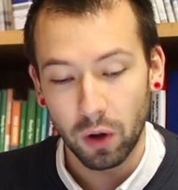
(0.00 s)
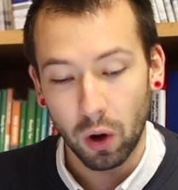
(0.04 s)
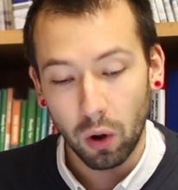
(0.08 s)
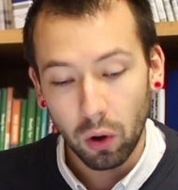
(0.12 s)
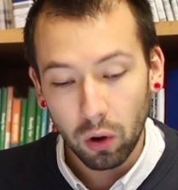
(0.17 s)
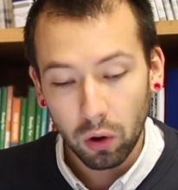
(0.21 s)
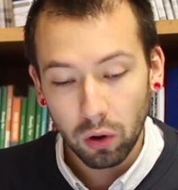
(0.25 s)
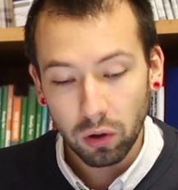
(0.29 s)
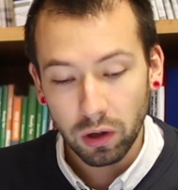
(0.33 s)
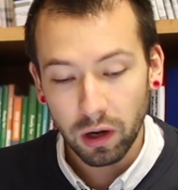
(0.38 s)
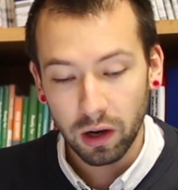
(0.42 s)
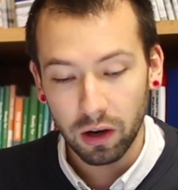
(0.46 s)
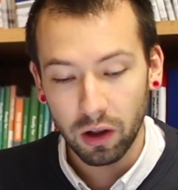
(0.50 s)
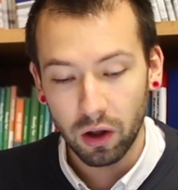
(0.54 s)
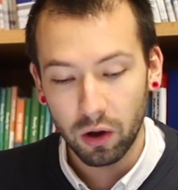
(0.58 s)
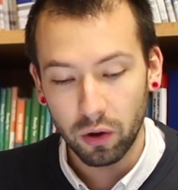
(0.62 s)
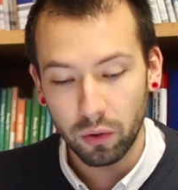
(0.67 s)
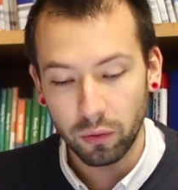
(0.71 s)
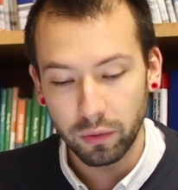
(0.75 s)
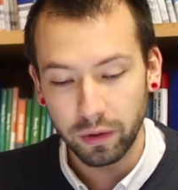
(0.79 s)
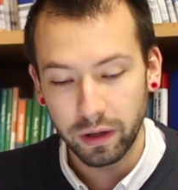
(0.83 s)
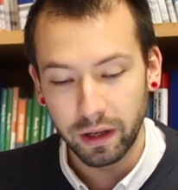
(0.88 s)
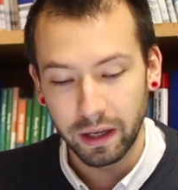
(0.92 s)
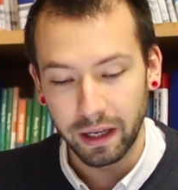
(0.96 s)
all
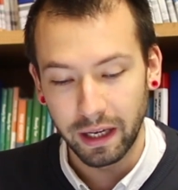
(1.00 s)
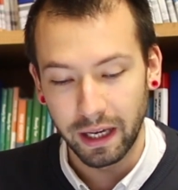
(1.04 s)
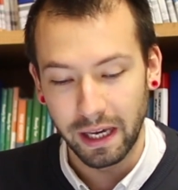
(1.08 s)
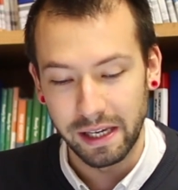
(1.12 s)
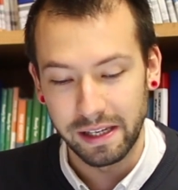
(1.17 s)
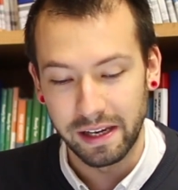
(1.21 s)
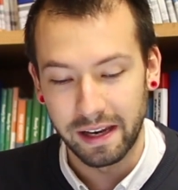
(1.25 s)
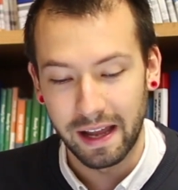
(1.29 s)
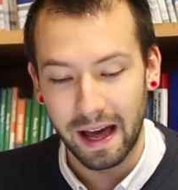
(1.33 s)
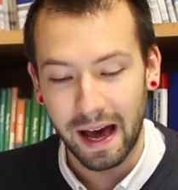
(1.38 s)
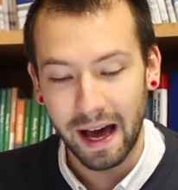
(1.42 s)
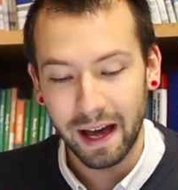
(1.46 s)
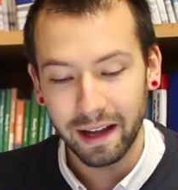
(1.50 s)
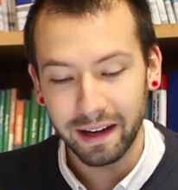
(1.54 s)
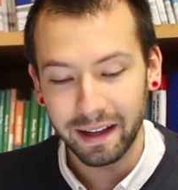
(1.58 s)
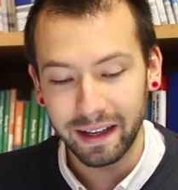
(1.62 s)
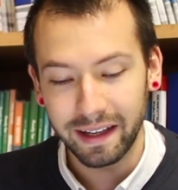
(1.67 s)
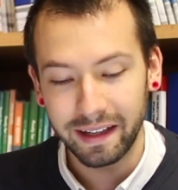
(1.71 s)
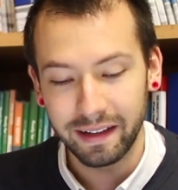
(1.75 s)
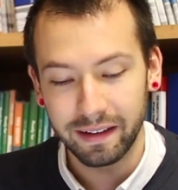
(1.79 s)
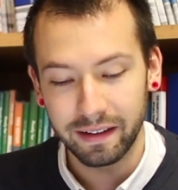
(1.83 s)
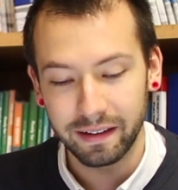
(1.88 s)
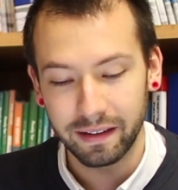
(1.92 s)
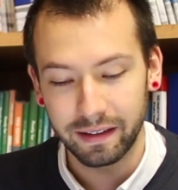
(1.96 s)
alone in an
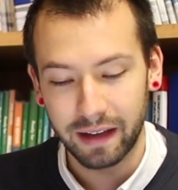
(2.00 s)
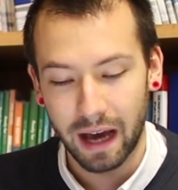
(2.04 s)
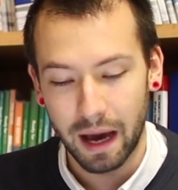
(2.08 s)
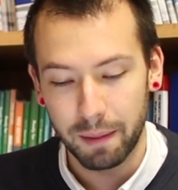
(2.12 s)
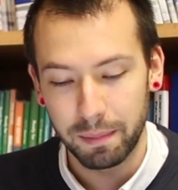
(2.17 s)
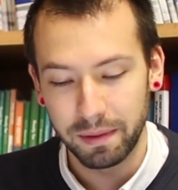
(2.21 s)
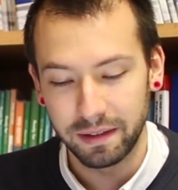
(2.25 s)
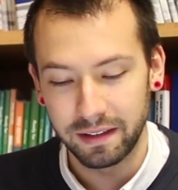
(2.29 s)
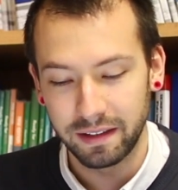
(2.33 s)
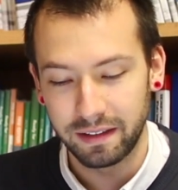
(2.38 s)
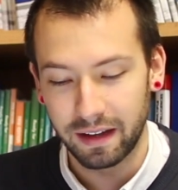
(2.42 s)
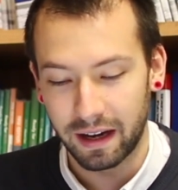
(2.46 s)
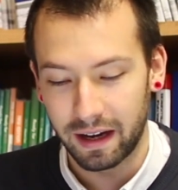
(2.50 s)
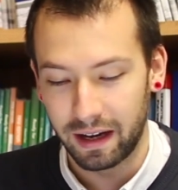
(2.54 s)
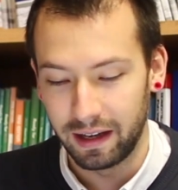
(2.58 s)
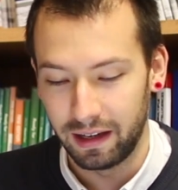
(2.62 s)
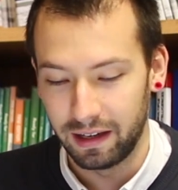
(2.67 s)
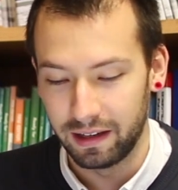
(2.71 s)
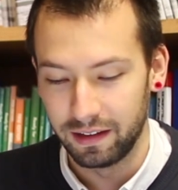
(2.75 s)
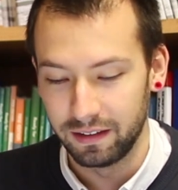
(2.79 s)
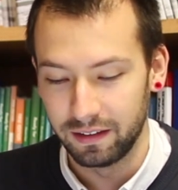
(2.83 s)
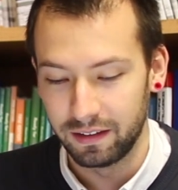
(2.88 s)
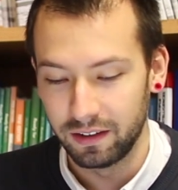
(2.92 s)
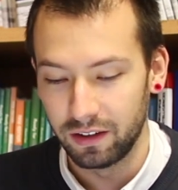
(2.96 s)
uninhabited
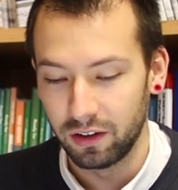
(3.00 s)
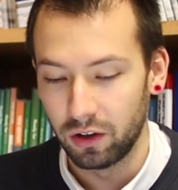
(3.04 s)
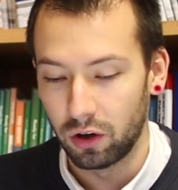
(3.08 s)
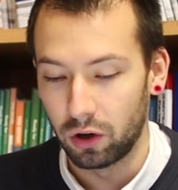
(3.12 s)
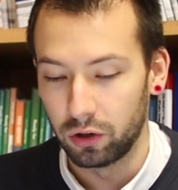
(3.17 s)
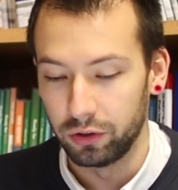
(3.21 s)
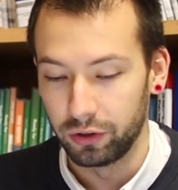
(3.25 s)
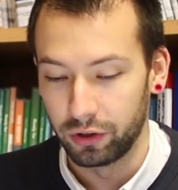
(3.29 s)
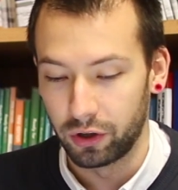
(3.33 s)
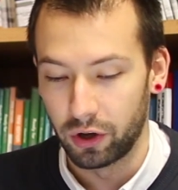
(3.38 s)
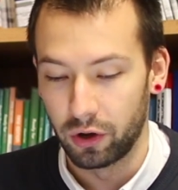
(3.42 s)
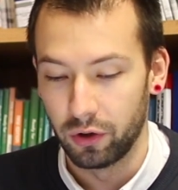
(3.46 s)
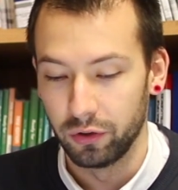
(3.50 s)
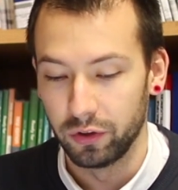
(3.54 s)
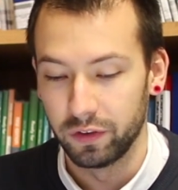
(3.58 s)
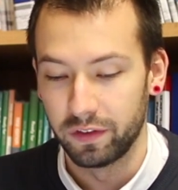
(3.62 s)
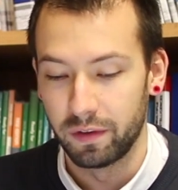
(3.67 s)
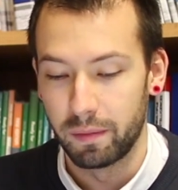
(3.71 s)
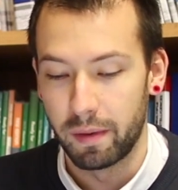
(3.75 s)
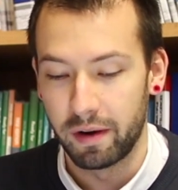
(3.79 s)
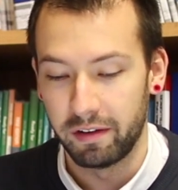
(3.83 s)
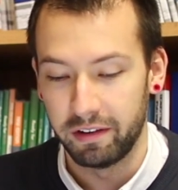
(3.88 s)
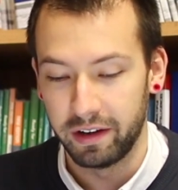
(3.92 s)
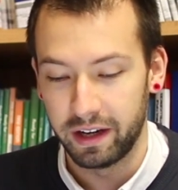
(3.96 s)
island on the coast
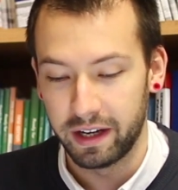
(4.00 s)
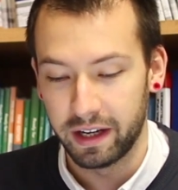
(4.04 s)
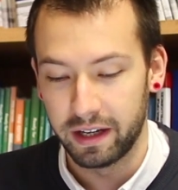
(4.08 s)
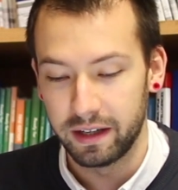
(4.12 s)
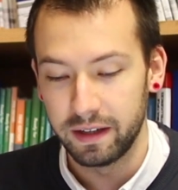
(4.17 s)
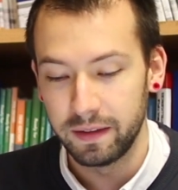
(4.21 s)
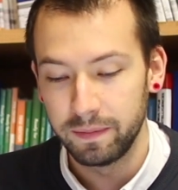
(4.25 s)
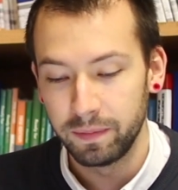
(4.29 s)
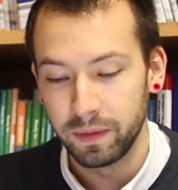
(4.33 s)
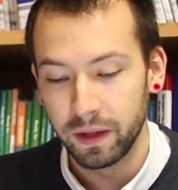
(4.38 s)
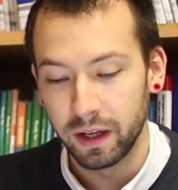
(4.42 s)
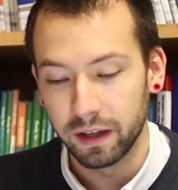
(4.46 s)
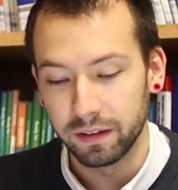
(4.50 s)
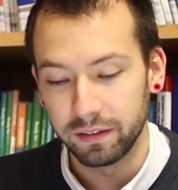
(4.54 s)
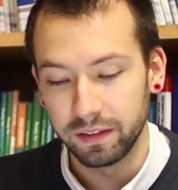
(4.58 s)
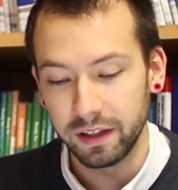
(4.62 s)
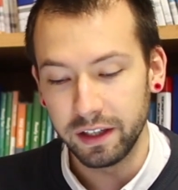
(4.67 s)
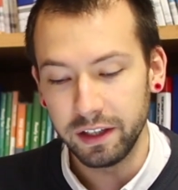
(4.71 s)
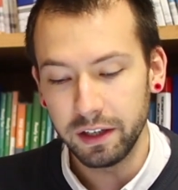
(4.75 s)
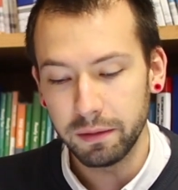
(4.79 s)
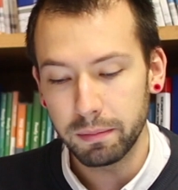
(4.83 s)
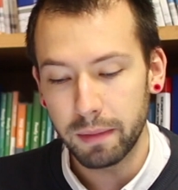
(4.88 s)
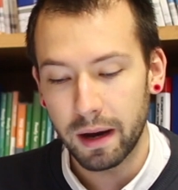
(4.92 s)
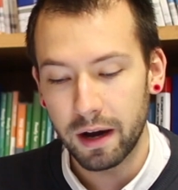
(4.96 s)
of America,
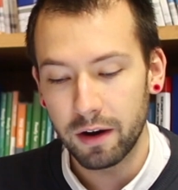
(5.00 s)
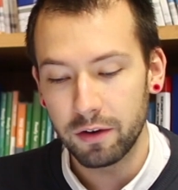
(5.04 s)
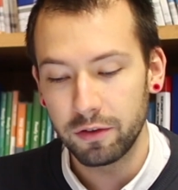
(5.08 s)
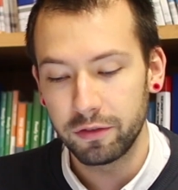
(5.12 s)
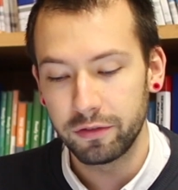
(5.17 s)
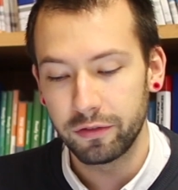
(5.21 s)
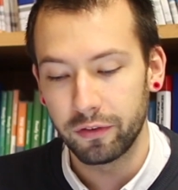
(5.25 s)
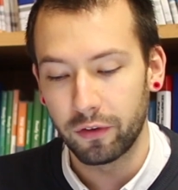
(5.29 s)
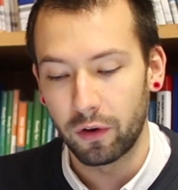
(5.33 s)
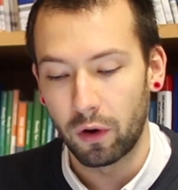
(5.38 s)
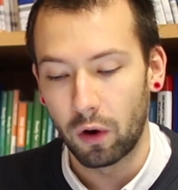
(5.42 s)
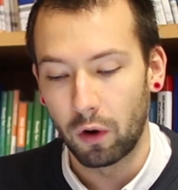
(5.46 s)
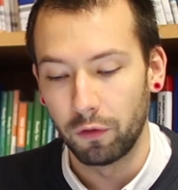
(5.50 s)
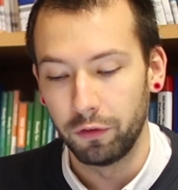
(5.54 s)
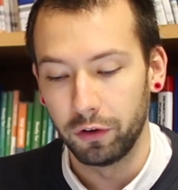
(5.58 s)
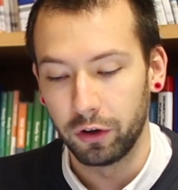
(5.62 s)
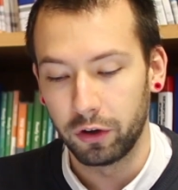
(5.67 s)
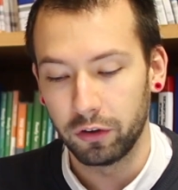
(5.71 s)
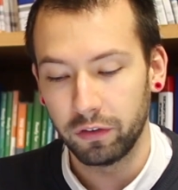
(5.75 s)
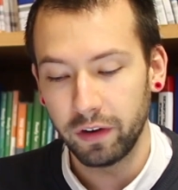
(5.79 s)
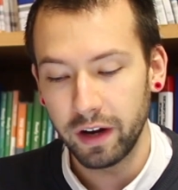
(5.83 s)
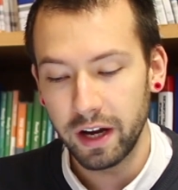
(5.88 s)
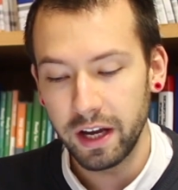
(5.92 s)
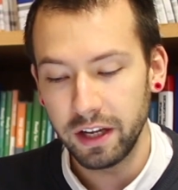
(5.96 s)
near the mouth of the
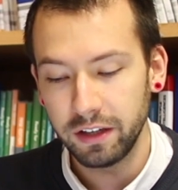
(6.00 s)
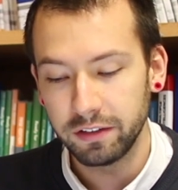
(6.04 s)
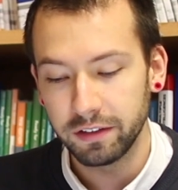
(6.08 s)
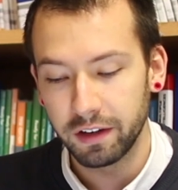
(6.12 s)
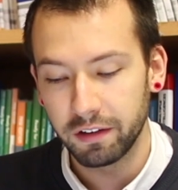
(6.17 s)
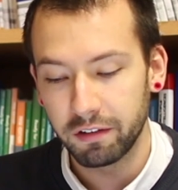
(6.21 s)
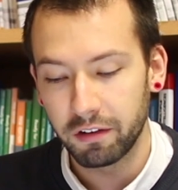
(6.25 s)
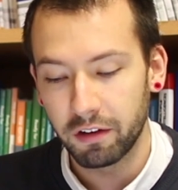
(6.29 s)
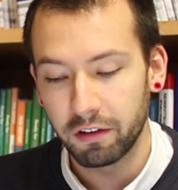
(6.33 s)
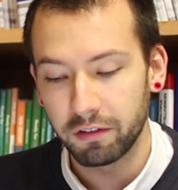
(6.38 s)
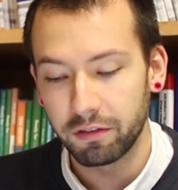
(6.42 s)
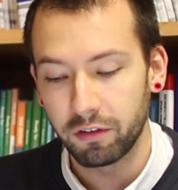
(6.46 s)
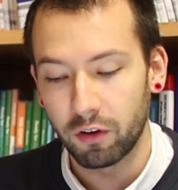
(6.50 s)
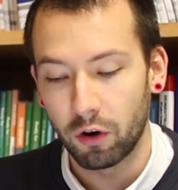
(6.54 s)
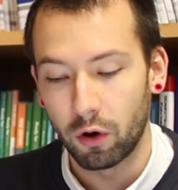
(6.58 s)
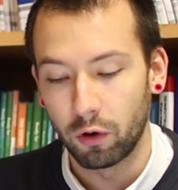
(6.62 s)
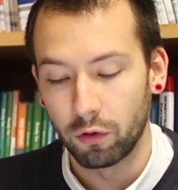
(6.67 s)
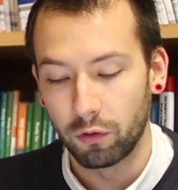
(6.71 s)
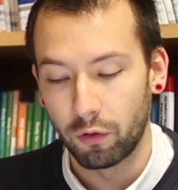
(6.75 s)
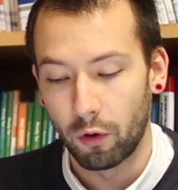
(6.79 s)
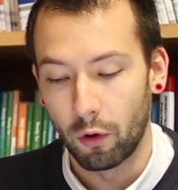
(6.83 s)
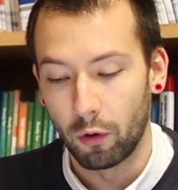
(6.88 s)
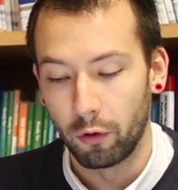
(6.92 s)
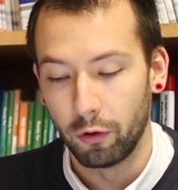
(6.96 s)
great river of
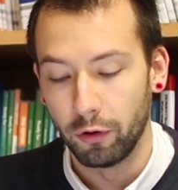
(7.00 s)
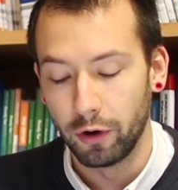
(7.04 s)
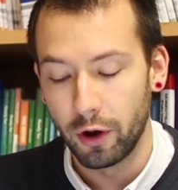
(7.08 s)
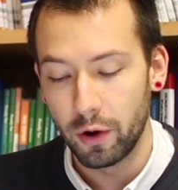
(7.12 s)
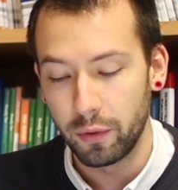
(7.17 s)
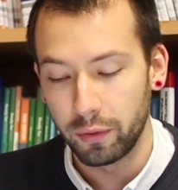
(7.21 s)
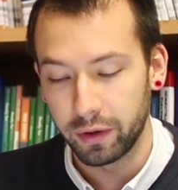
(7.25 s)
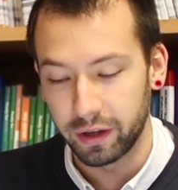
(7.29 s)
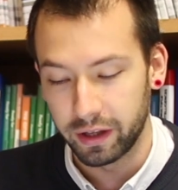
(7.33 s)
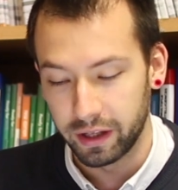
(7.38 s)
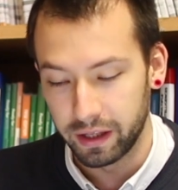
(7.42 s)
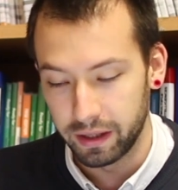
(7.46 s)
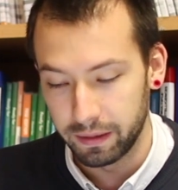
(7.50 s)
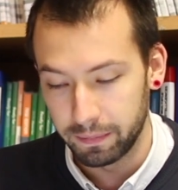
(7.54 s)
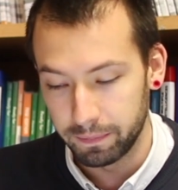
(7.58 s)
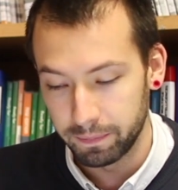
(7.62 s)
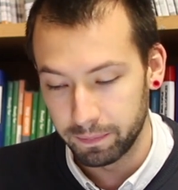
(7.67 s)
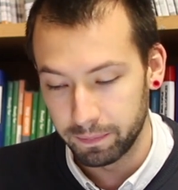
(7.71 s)
Orinoco,